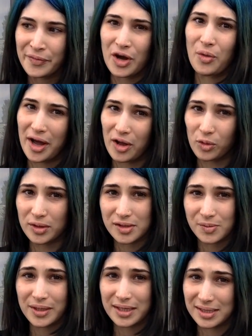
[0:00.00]
a while was
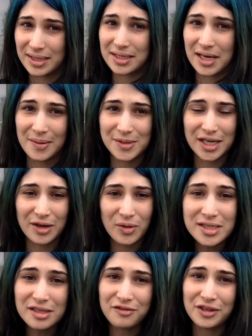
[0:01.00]
because of the times that I
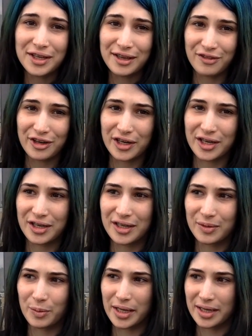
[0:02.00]
wasn't feeling very
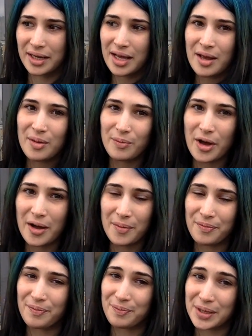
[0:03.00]
good, but
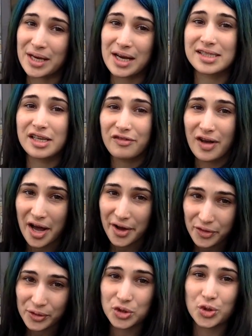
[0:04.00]
because of
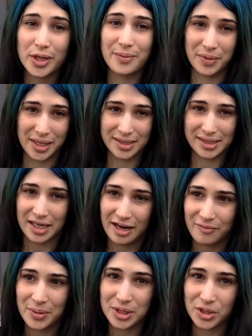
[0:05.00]
other treatments that
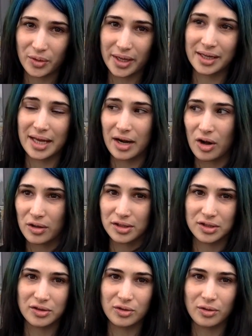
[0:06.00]
I've been doing, that I'll
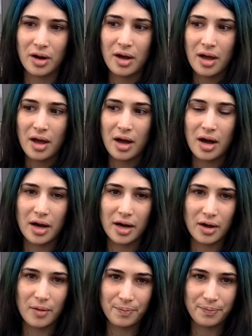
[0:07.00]
do
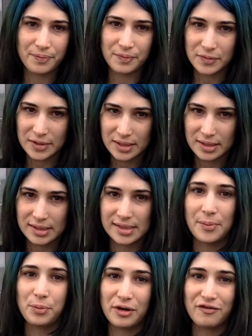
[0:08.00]

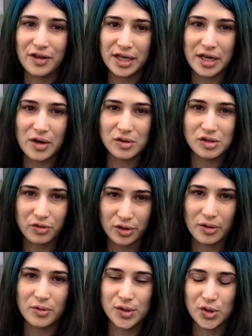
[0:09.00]
separate videos for
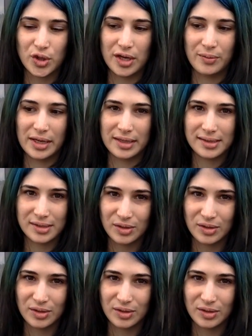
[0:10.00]
those treatments,